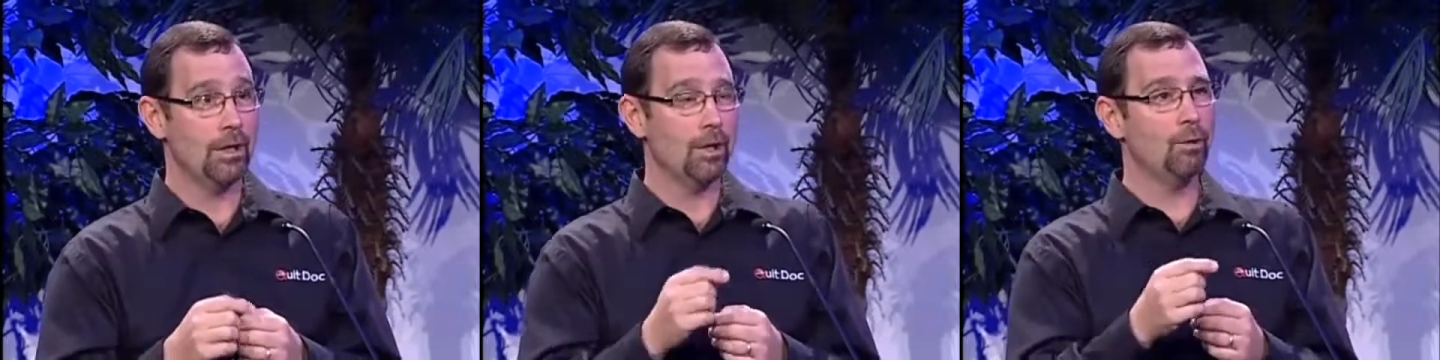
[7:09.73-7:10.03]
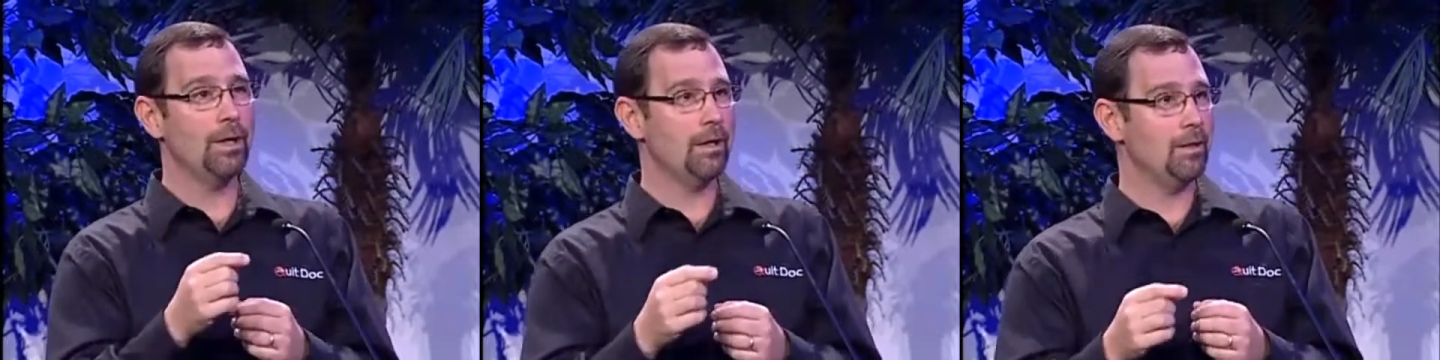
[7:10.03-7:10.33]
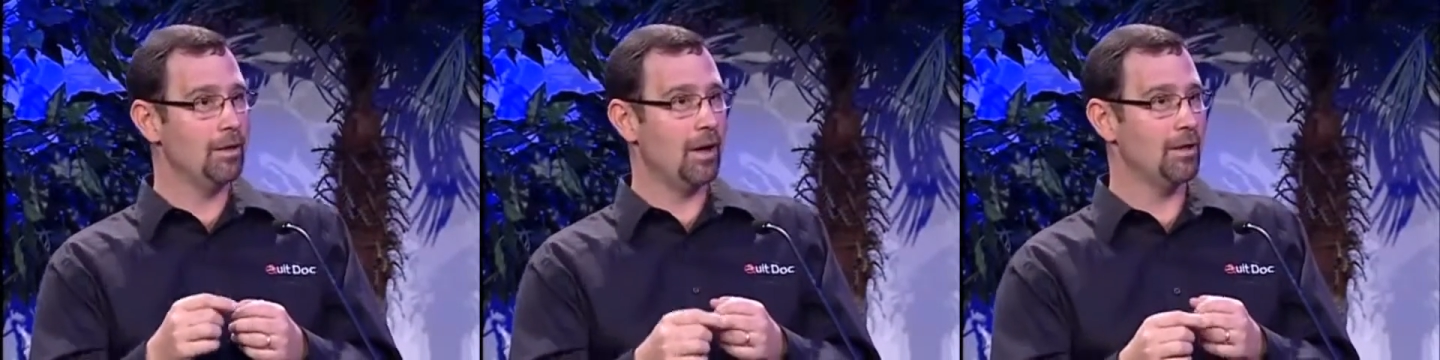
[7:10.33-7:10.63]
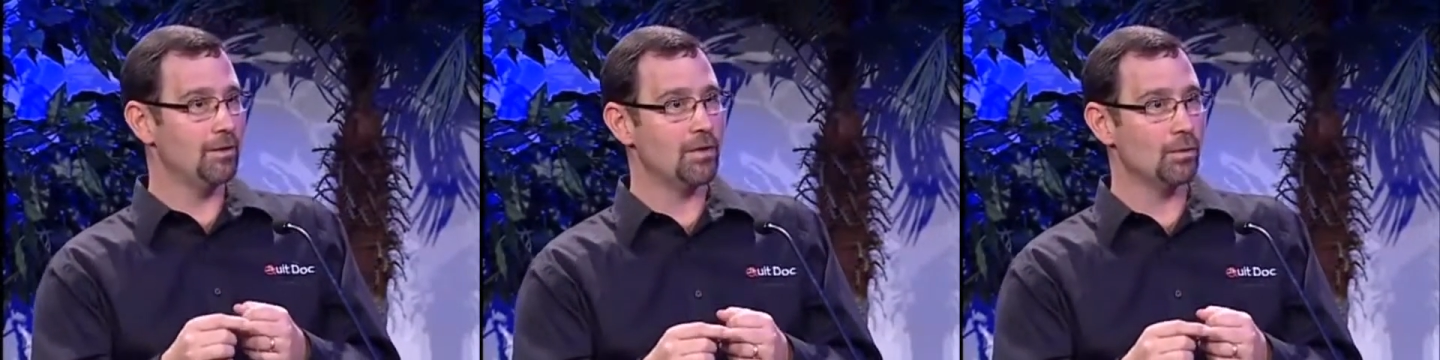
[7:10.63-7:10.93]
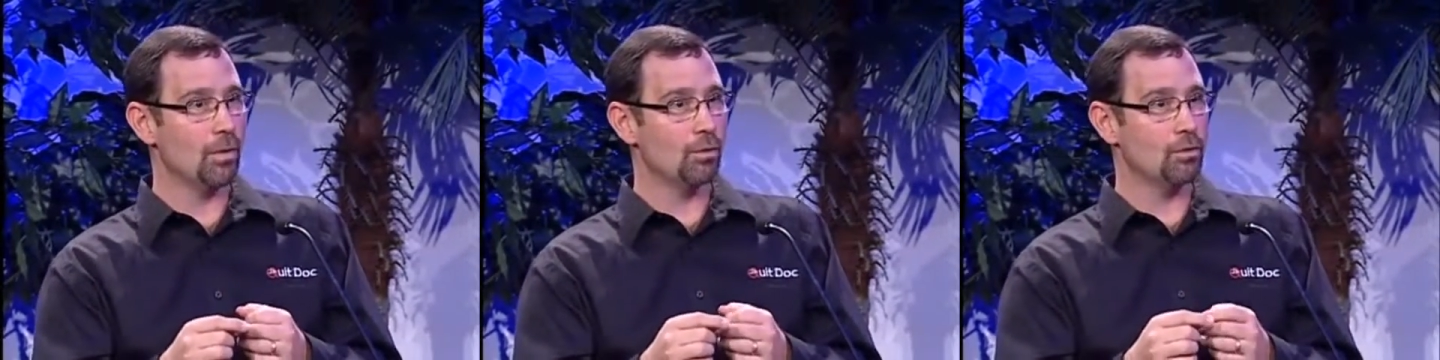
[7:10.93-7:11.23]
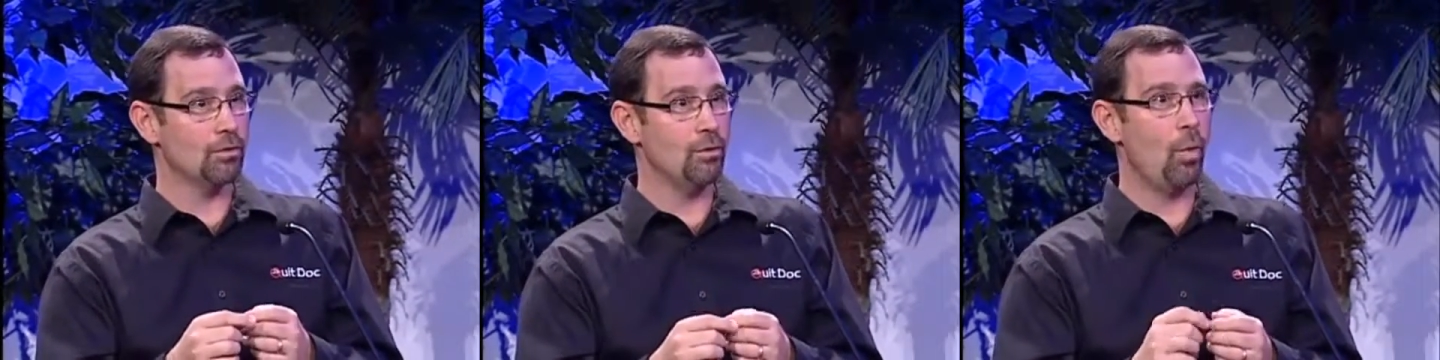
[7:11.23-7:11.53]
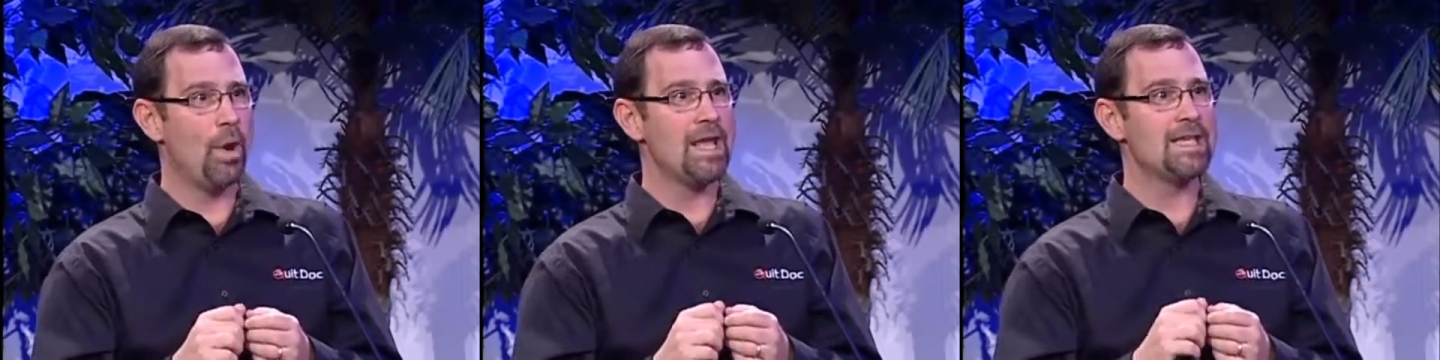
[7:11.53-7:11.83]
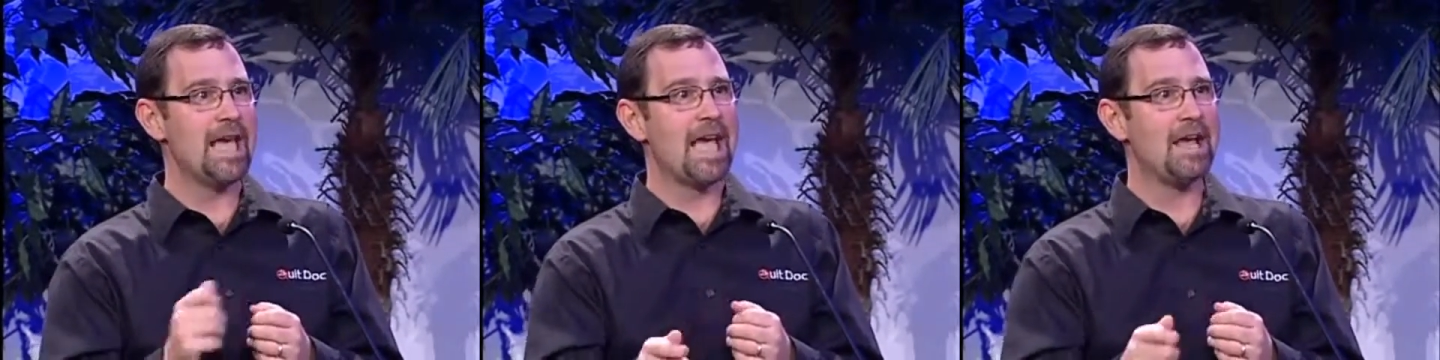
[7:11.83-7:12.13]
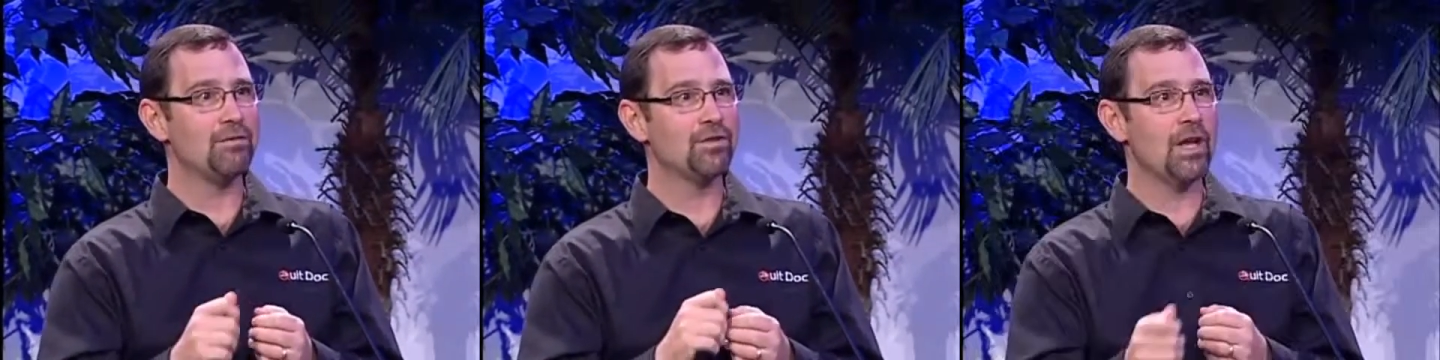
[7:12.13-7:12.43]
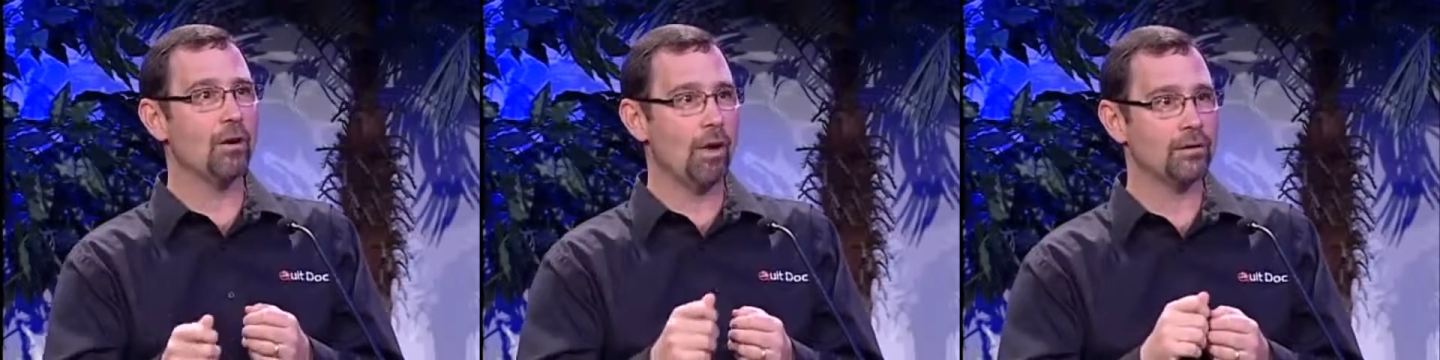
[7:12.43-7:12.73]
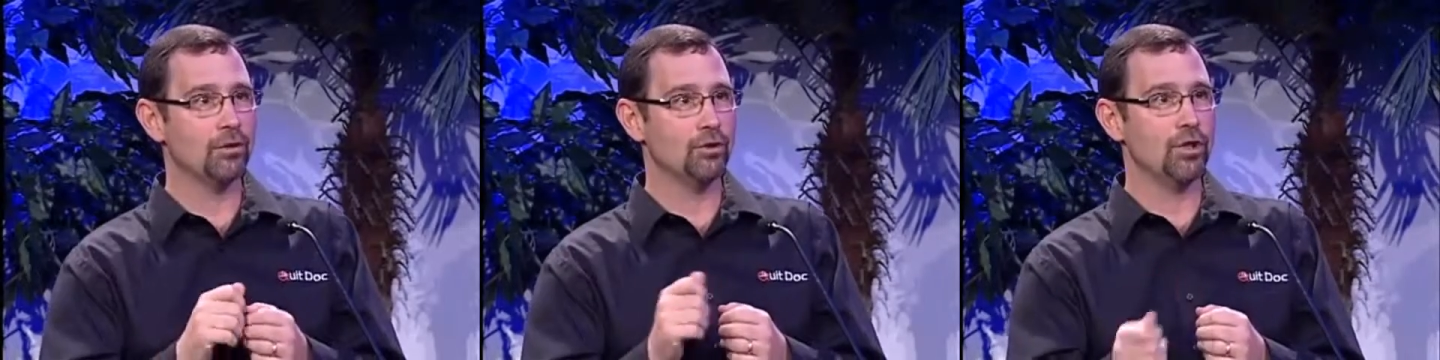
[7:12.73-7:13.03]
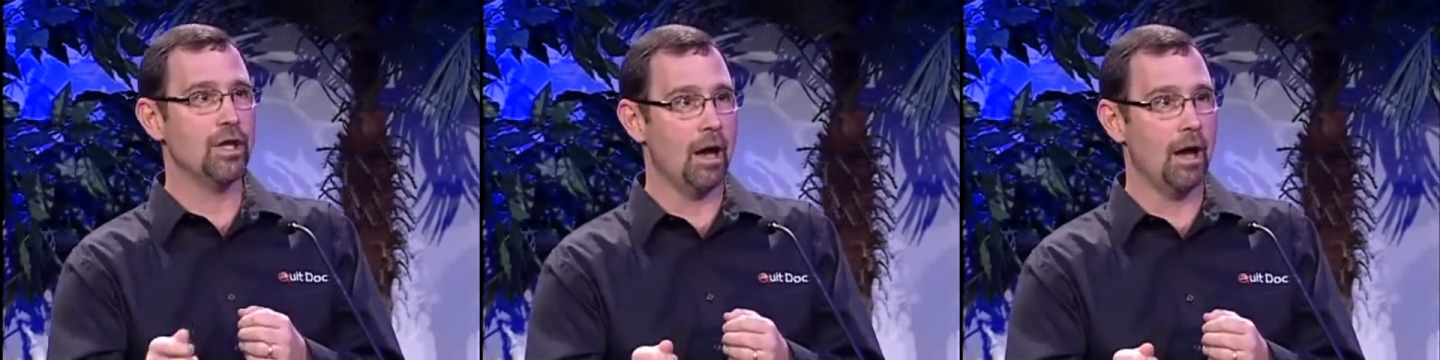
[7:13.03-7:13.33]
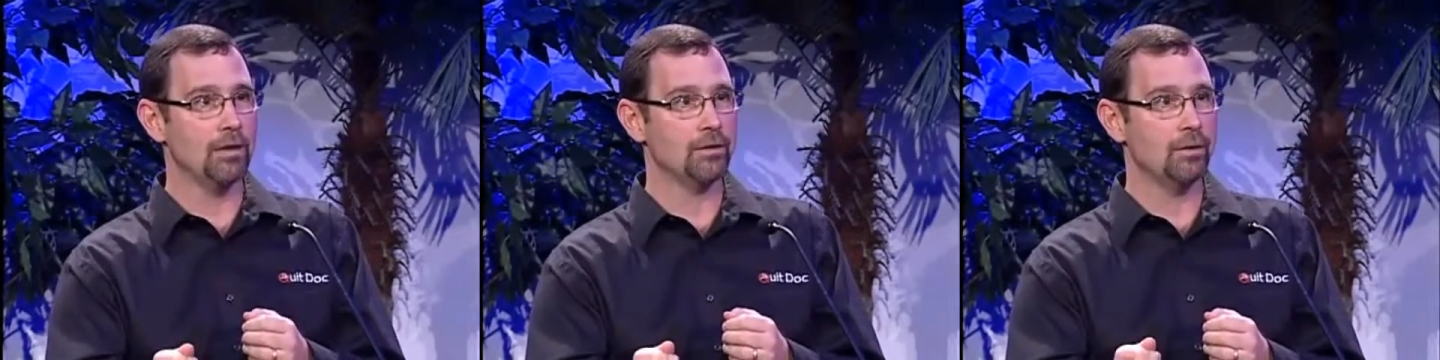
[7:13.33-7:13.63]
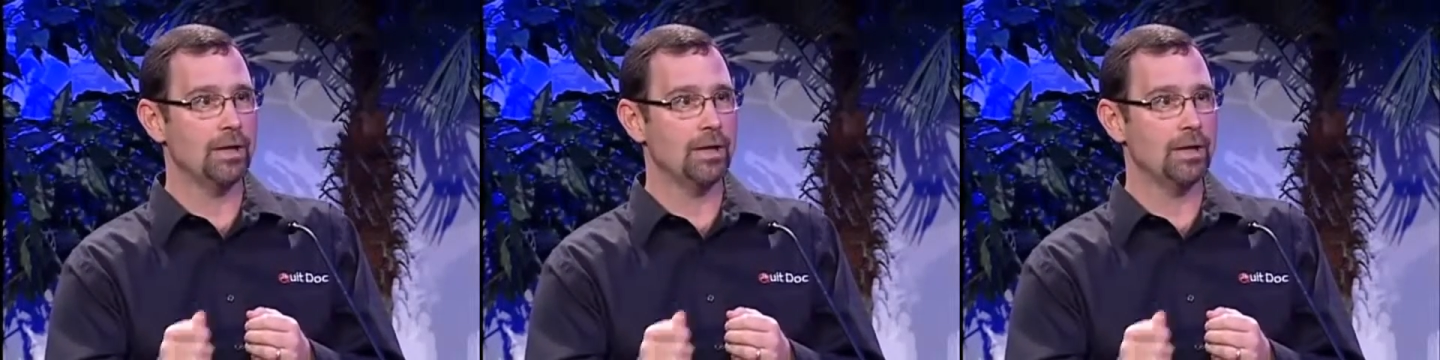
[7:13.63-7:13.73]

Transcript: You know what we did in the United States in World War II? We gave cigarettes to GIs.